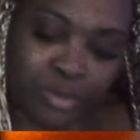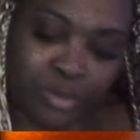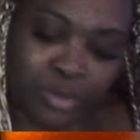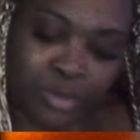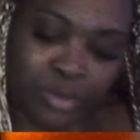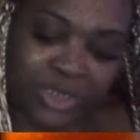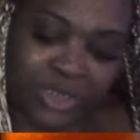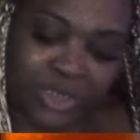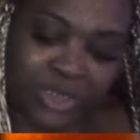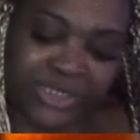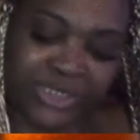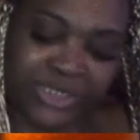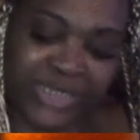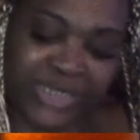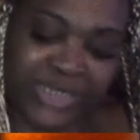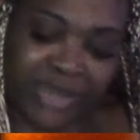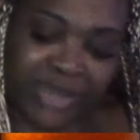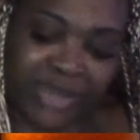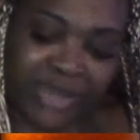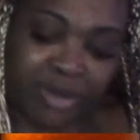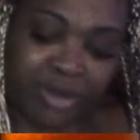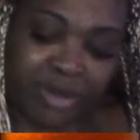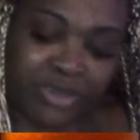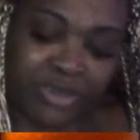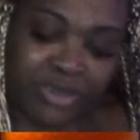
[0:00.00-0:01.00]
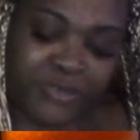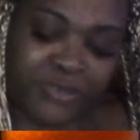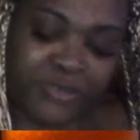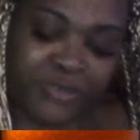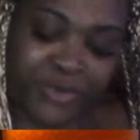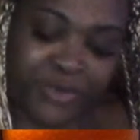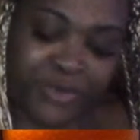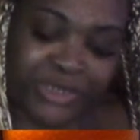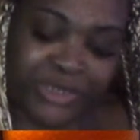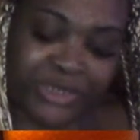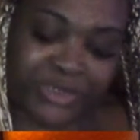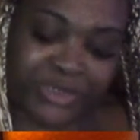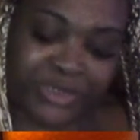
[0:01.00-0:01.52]
This is at on the
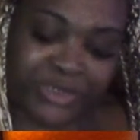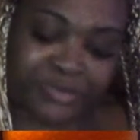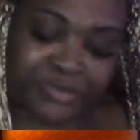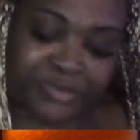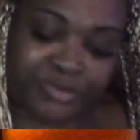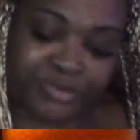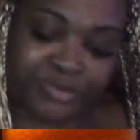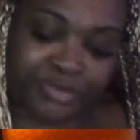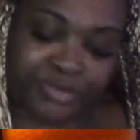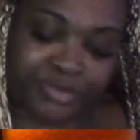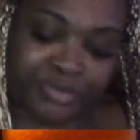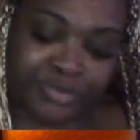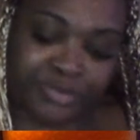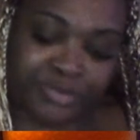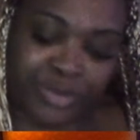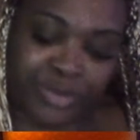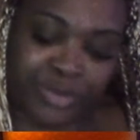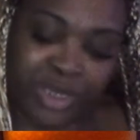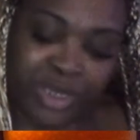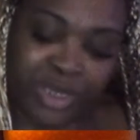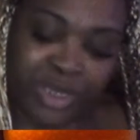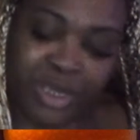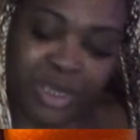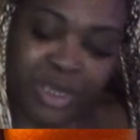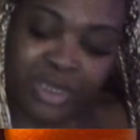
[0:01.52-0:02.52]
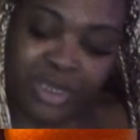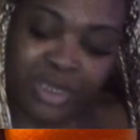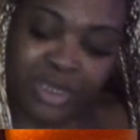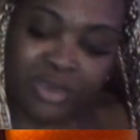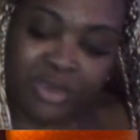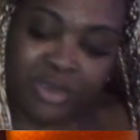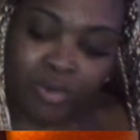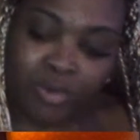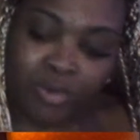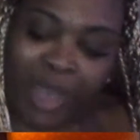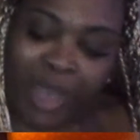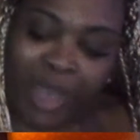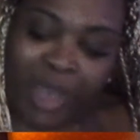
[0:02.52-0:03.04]
Sprinter
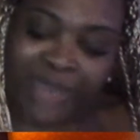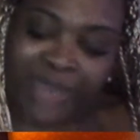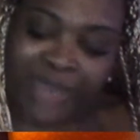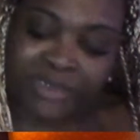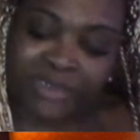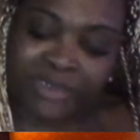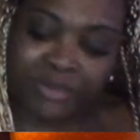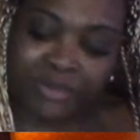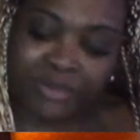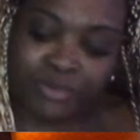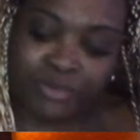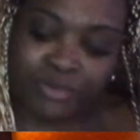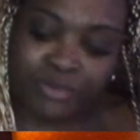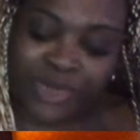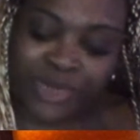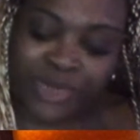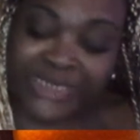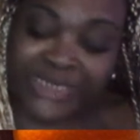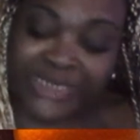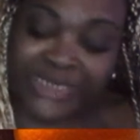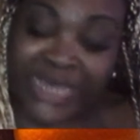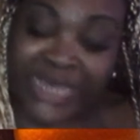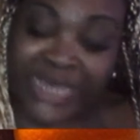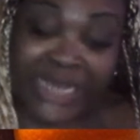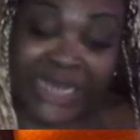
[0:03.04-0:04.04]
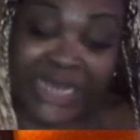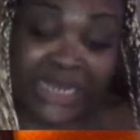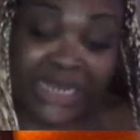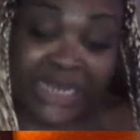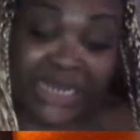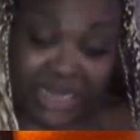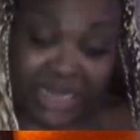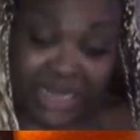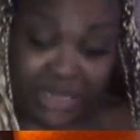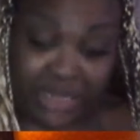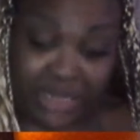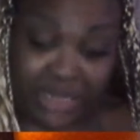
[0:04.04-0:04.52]
while retelling